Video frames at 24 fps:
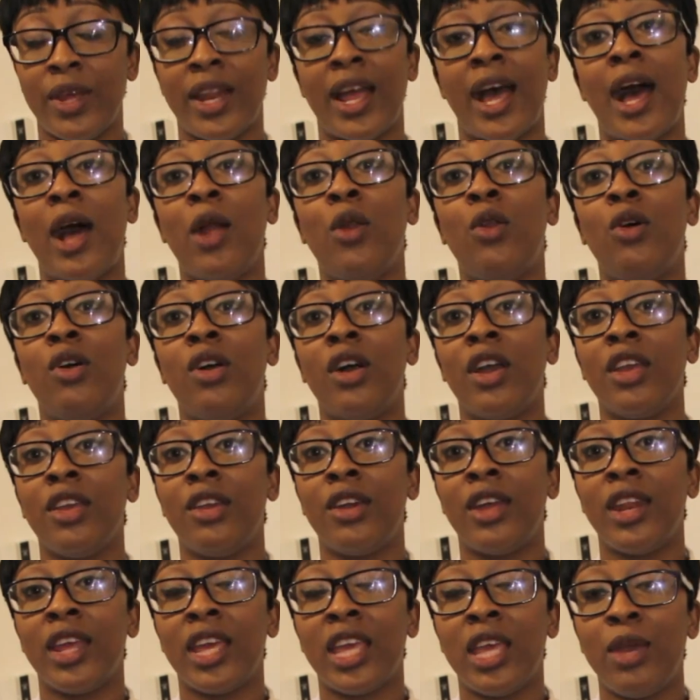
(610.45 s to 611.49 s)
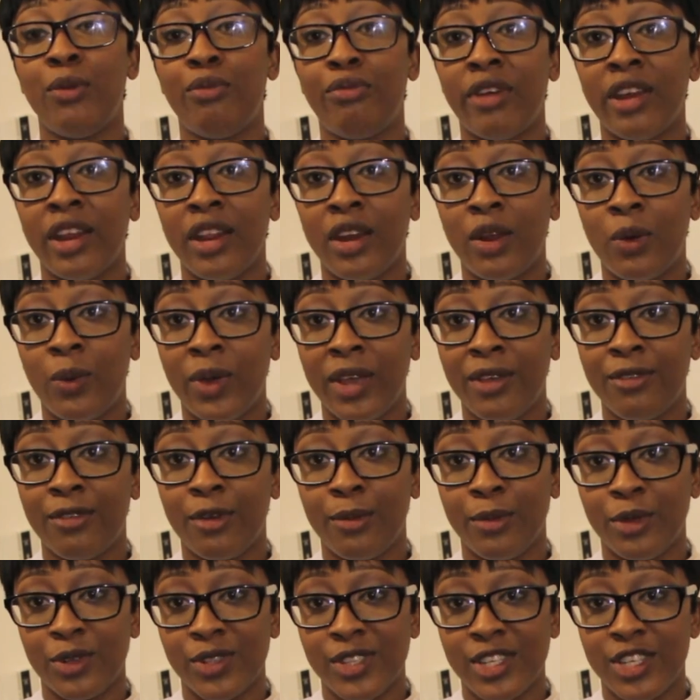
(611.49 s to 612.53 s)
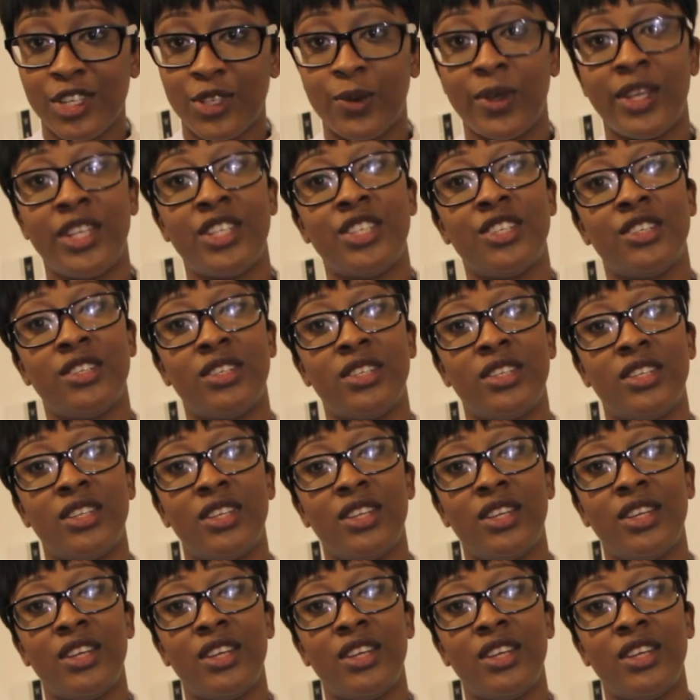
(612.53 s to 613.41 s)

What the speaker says: And how long are you gonna keep running away from your situation?